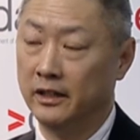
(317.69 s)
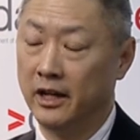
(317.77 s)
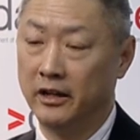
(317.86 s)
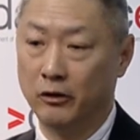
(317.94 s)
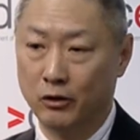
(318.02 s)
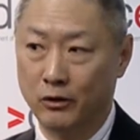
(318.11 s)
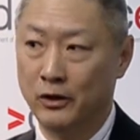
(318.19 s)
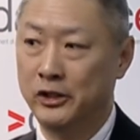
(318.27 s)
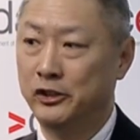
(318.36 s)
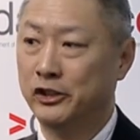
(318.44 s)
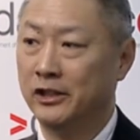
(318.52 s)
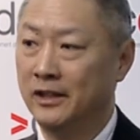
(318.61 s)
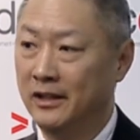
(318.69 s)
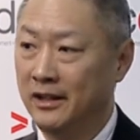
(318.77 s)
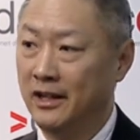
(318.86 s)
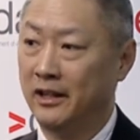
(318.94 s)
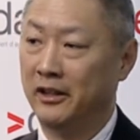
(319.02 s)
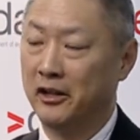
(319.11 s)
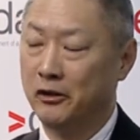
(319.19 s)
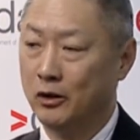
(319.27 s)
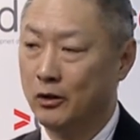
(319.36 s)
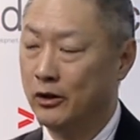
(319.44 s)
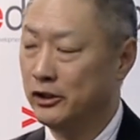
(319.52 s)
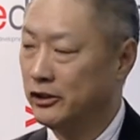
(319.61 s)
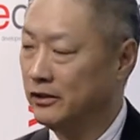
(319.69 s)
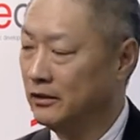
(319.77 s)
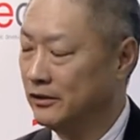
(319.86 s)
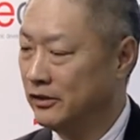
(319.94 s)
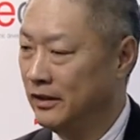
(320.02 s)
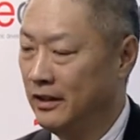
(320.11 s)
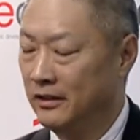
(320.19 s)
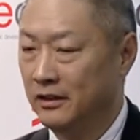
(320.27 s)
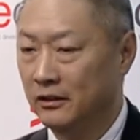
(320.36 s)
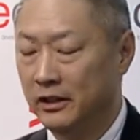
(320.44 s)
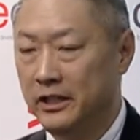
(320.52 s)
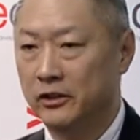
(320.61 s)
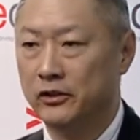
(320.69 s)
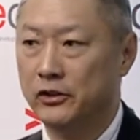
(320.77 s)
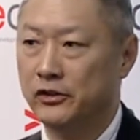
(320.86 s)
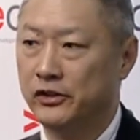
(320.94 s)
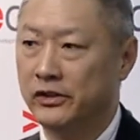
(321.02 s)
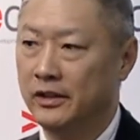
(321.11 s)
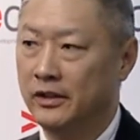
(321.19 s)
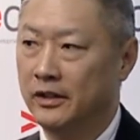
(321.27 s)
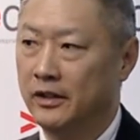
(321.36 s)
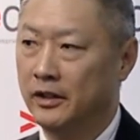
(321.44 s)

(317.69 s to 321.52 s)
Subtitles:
And I encourage those the leaders